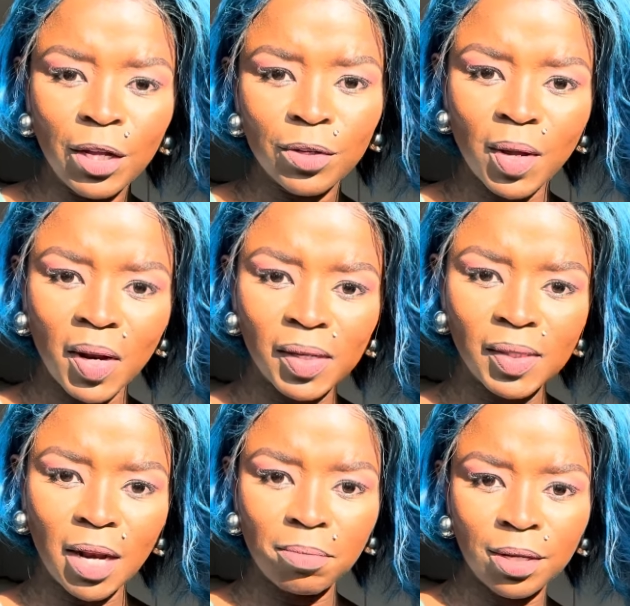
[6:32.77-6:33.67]
You
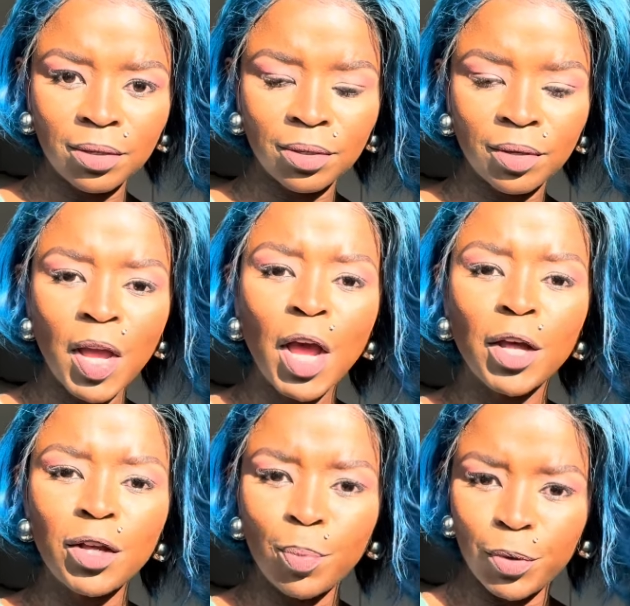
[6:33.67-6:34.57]
understand me?
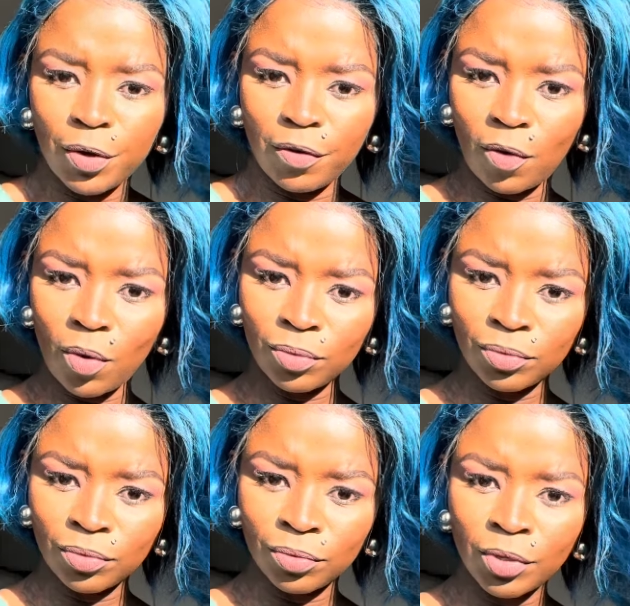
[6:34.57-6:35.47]
You're beautiful.
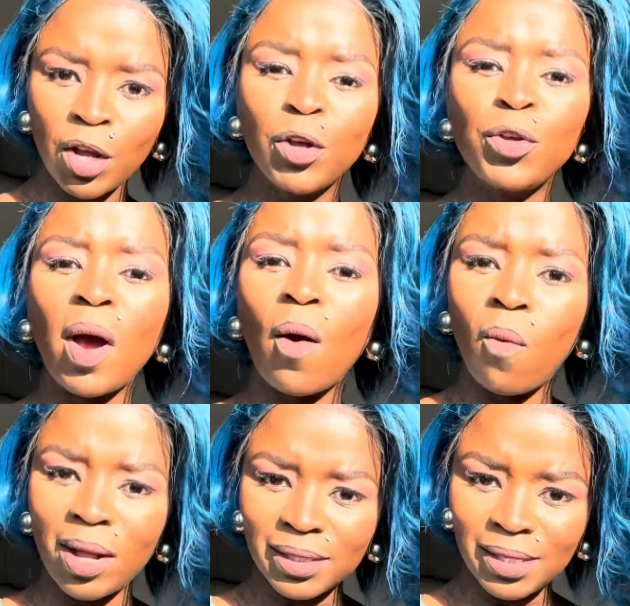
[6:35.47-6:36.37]
You are
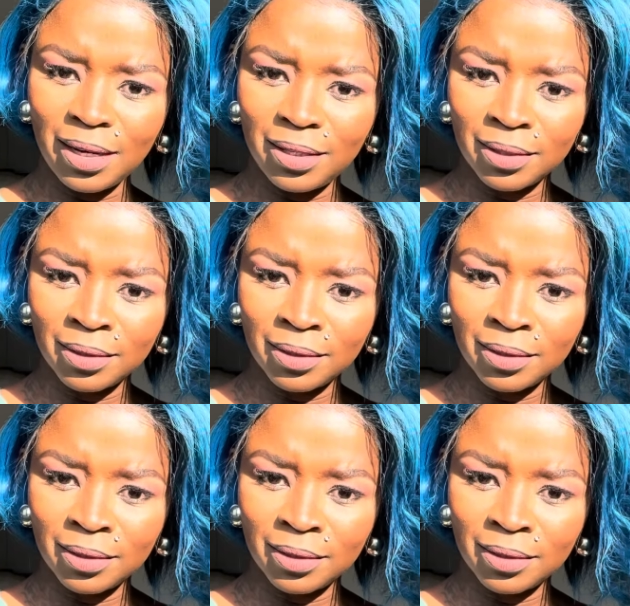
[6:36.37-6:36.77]
wanted.